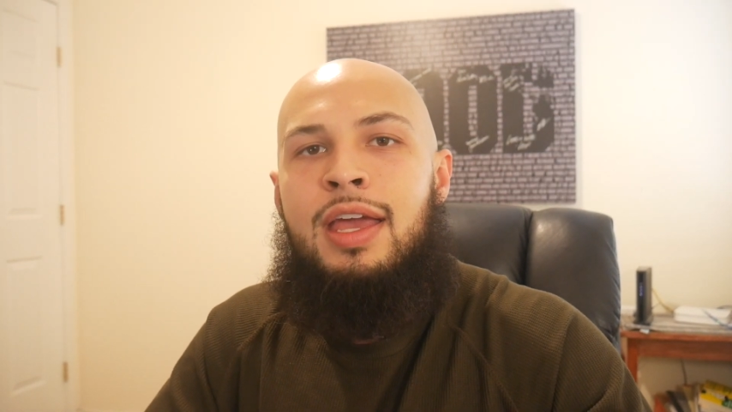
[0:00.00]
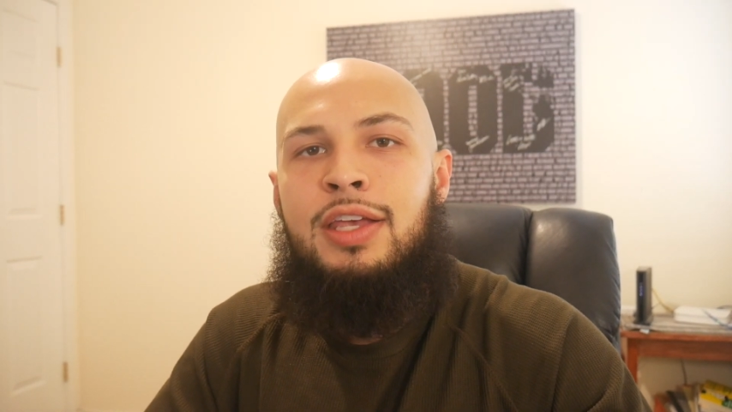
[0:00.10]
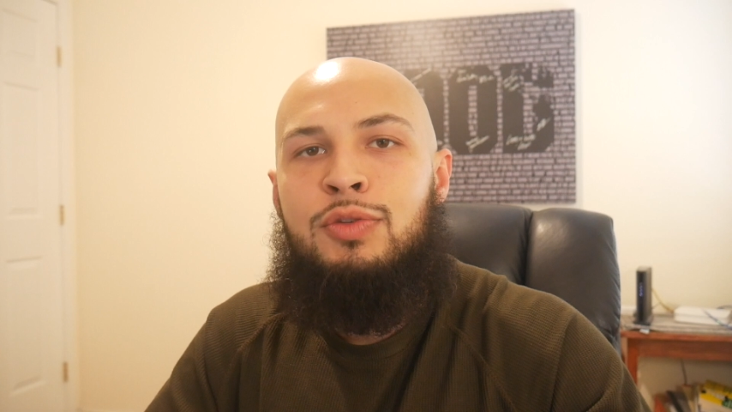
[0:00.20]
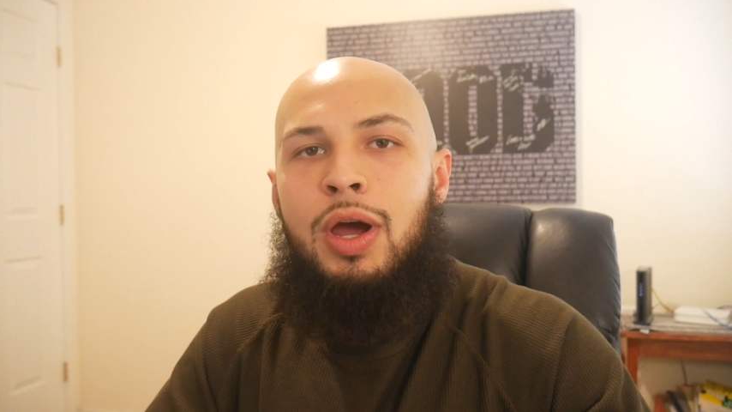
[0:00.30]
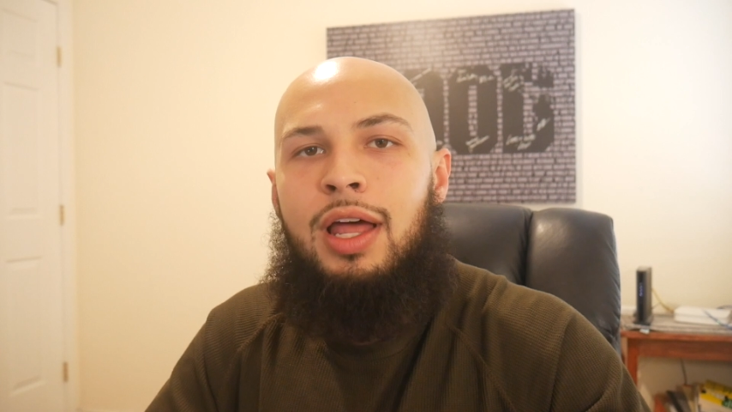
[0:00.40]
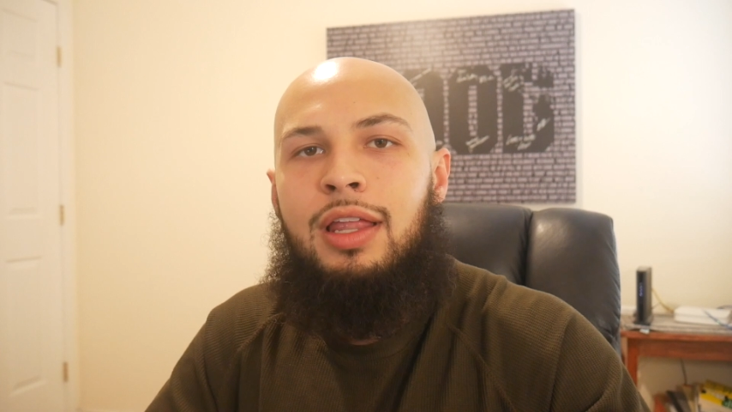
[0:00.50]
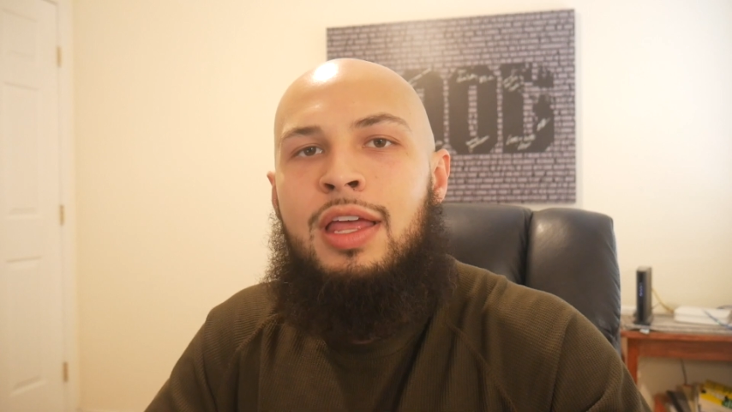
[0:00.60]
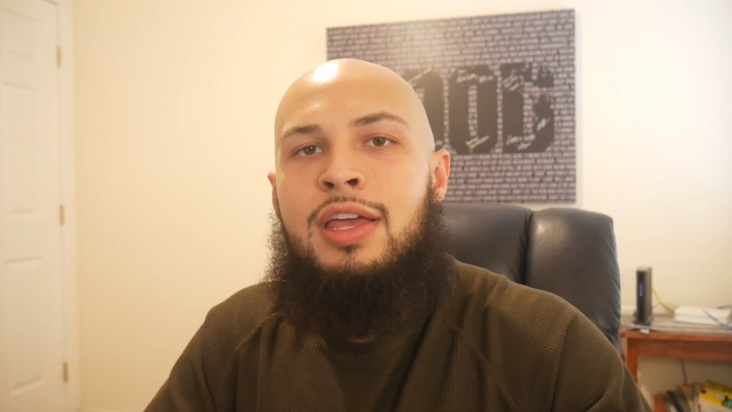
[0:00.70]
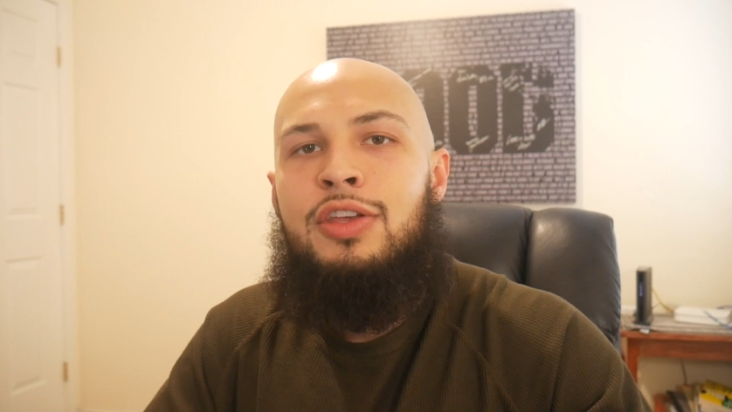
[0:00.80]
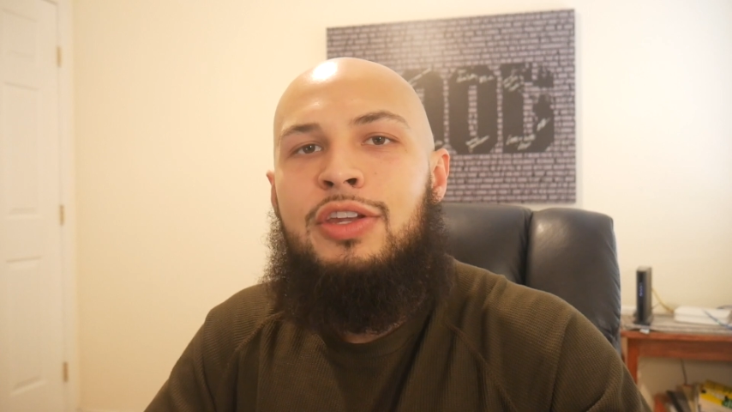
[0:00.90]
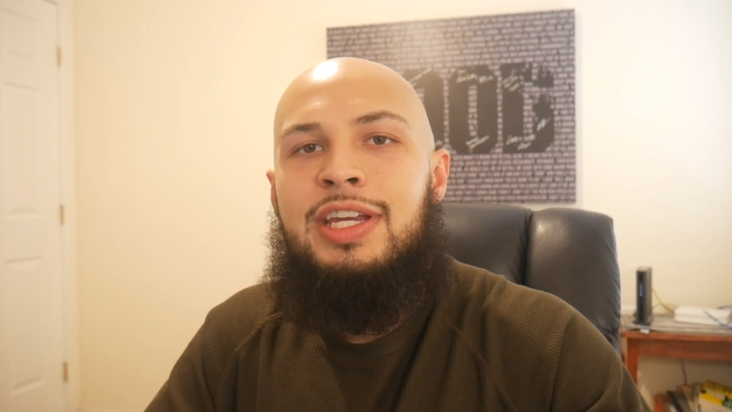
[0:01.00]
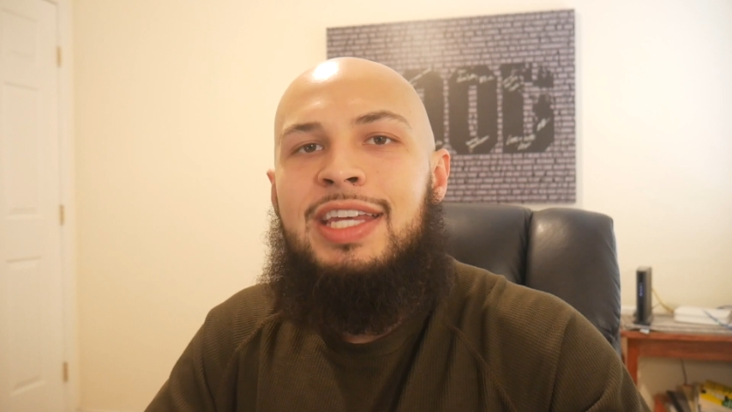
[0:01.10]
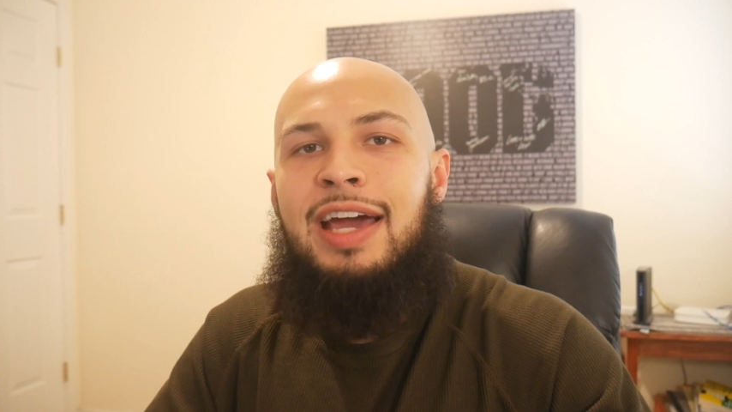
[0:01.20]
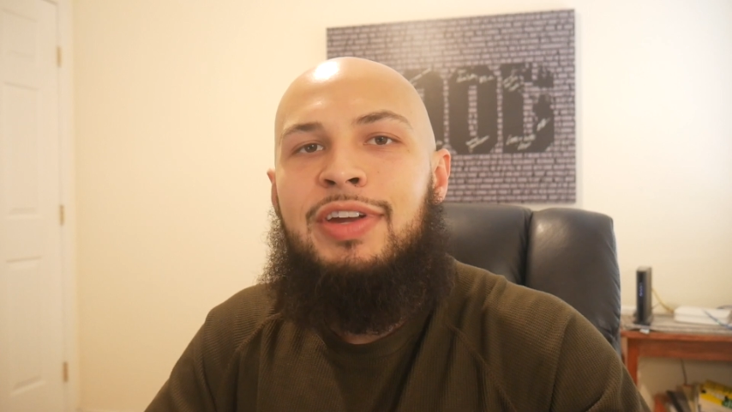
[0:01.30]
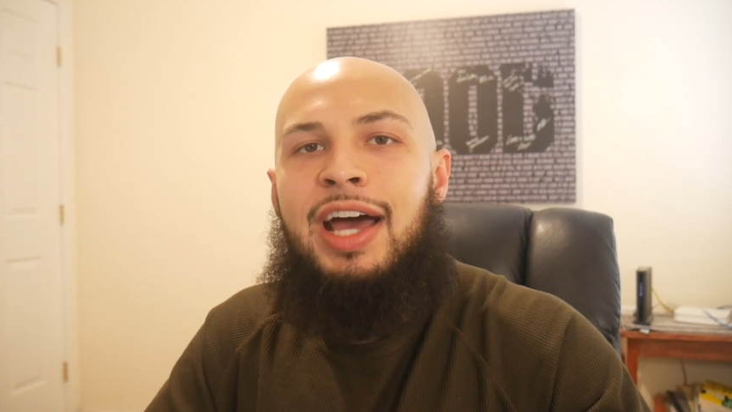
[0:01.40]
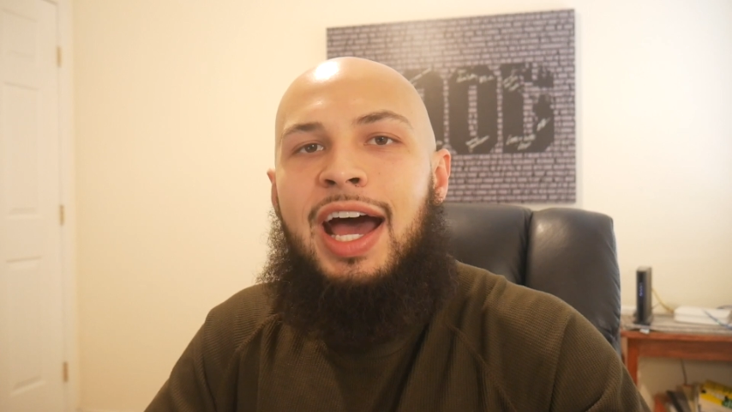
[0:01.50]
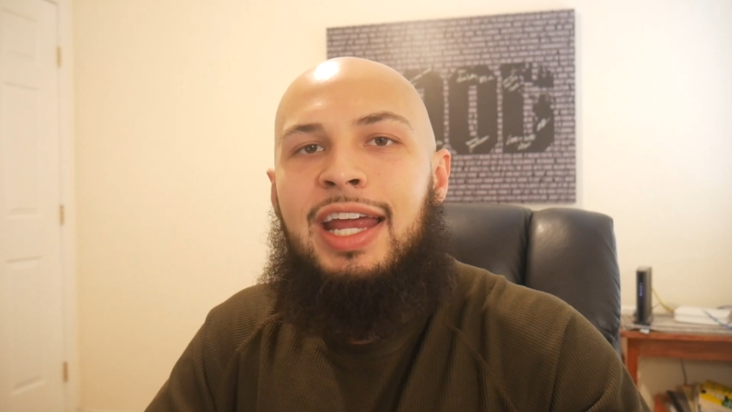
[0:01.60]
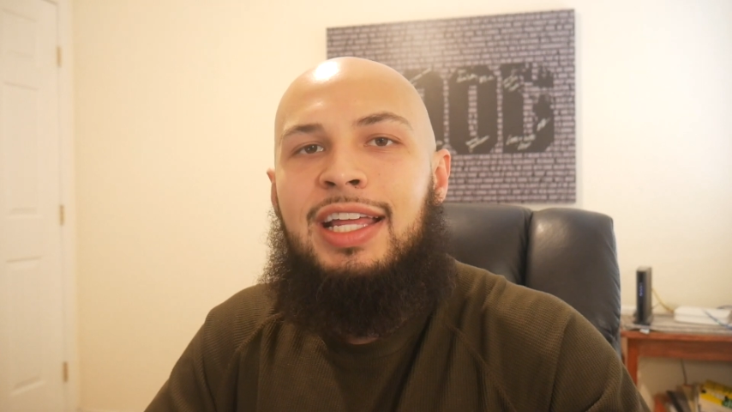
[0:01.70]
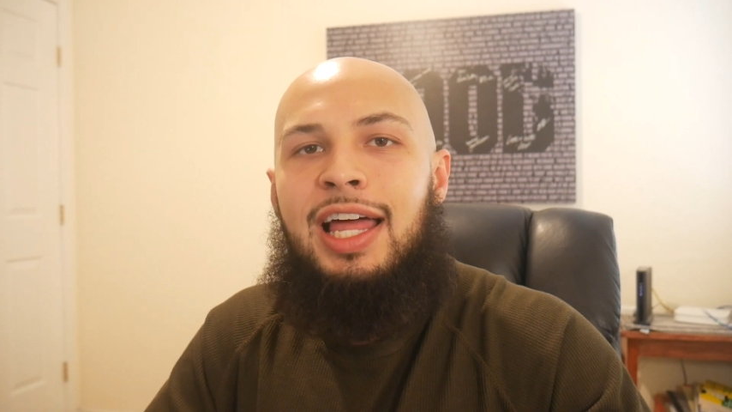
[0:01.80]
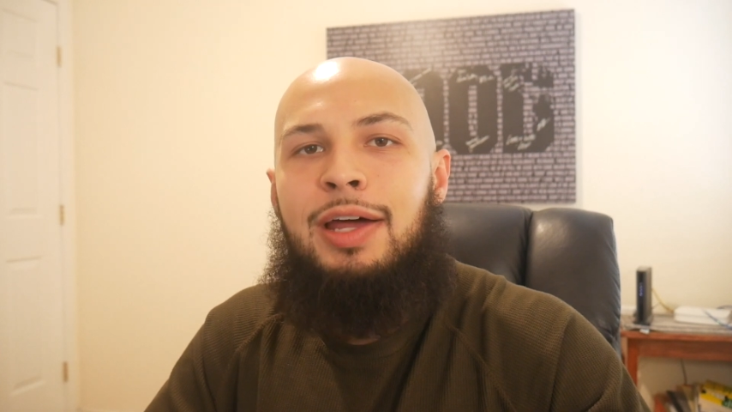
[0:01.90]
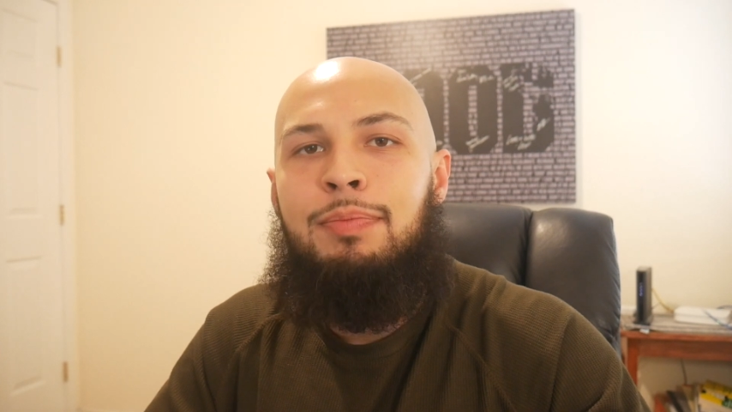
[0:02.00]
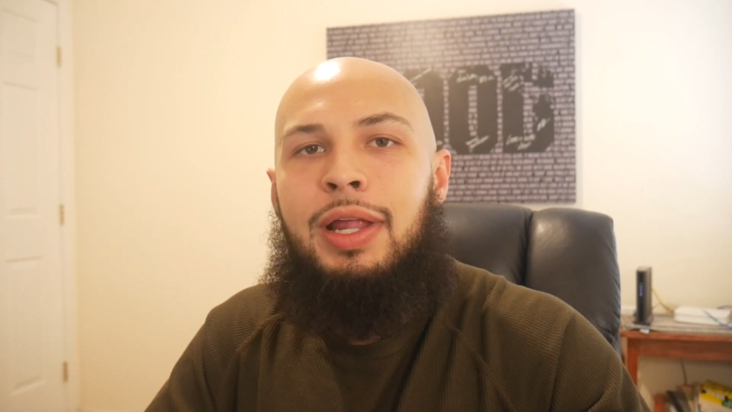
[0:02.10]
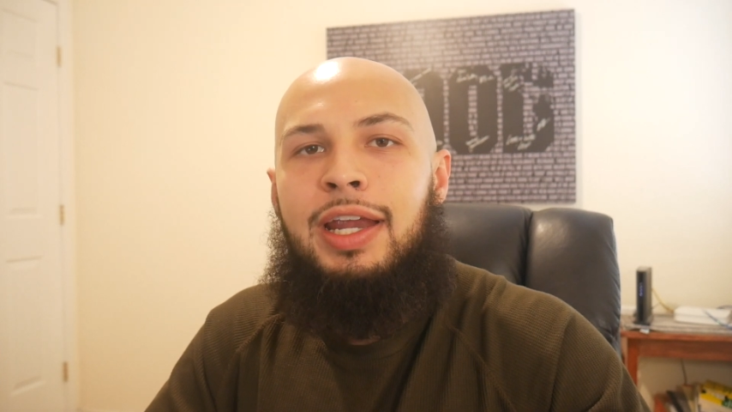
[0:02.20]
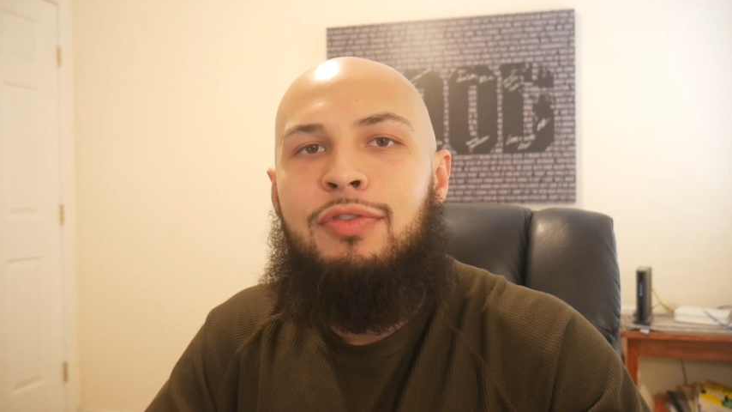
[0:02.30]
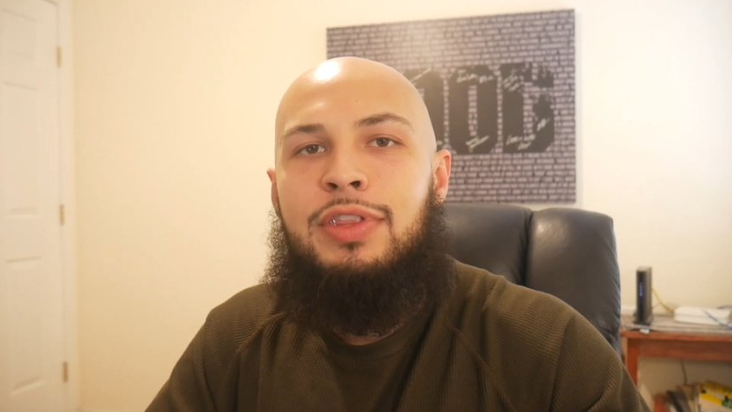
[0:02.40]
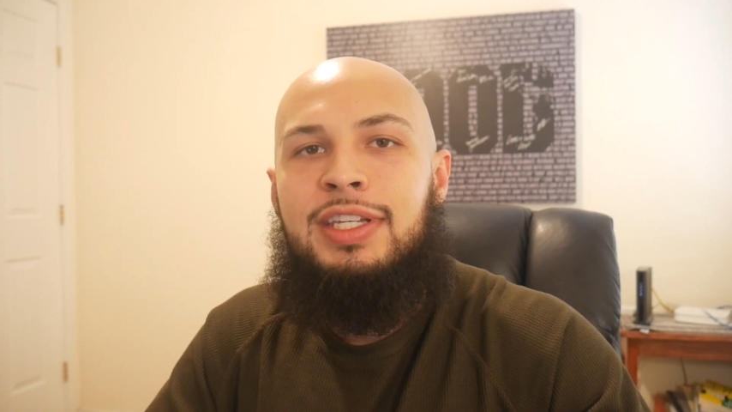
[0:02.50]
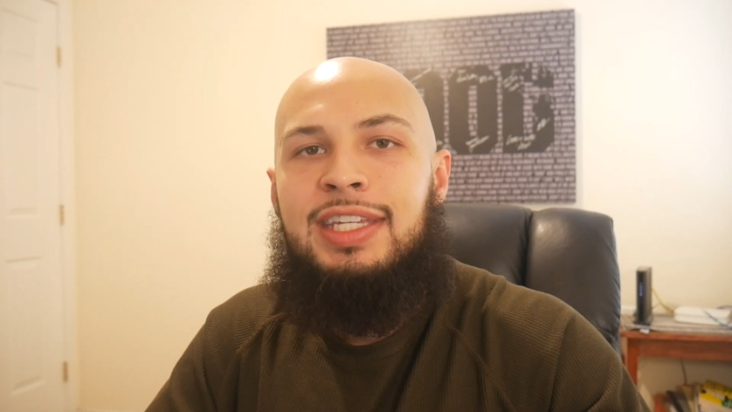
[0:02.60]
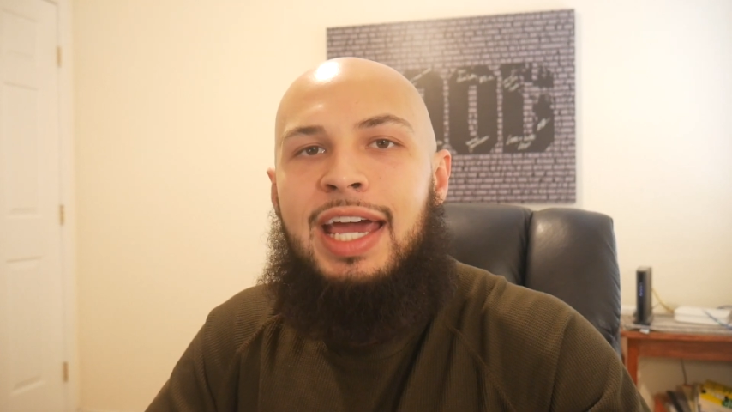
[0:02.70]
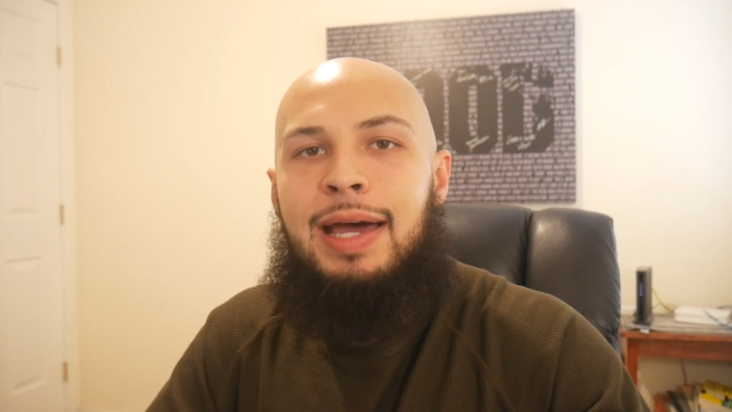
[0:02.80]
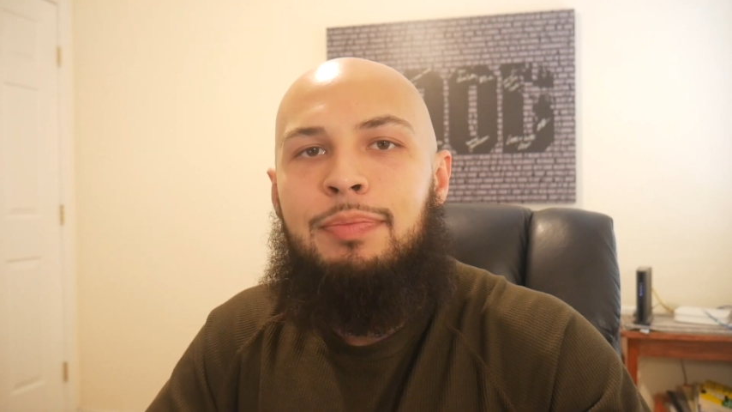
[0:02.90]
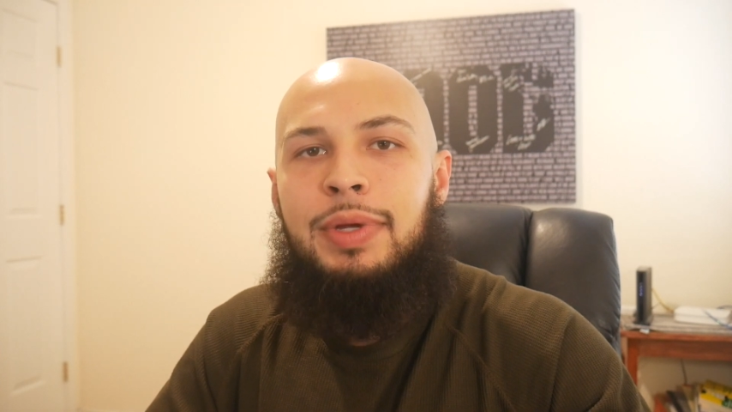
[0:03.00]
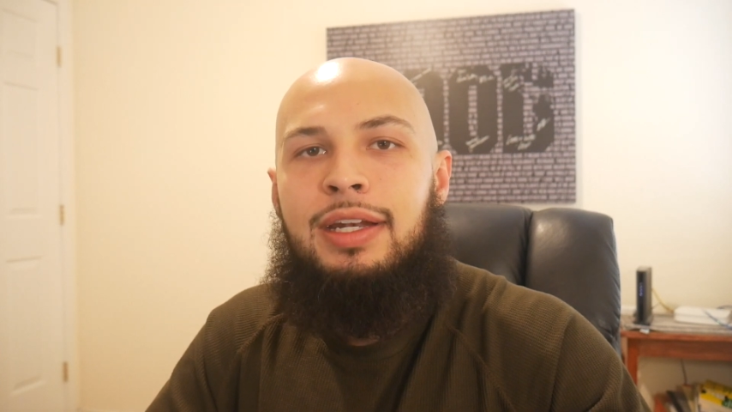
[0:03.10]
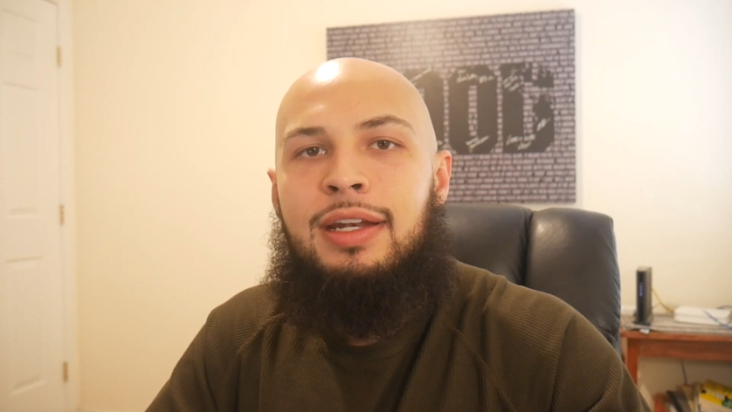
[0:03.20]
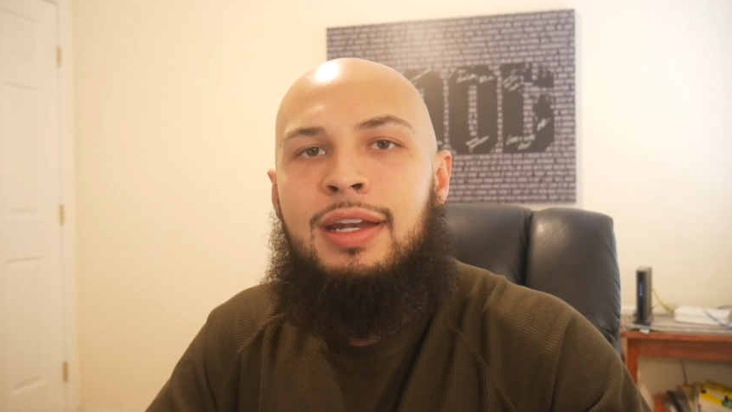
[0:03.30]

As well, you'll need to have an iCloud plan for this to happen.